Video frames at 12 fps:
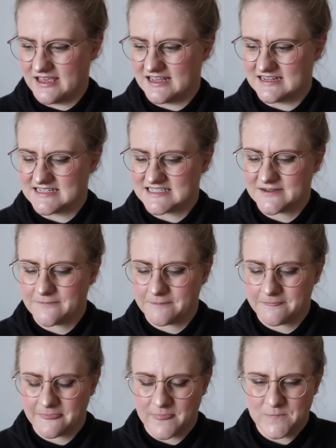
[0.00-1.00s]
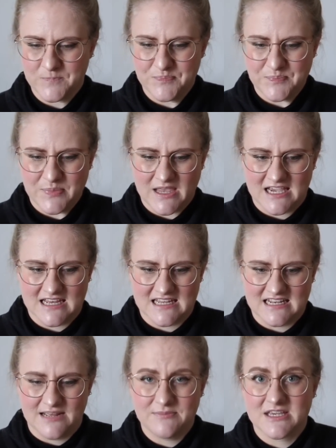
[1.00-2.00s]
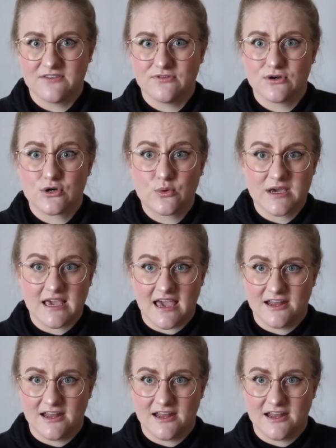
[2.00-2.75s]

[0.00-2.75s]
And let me give you a quick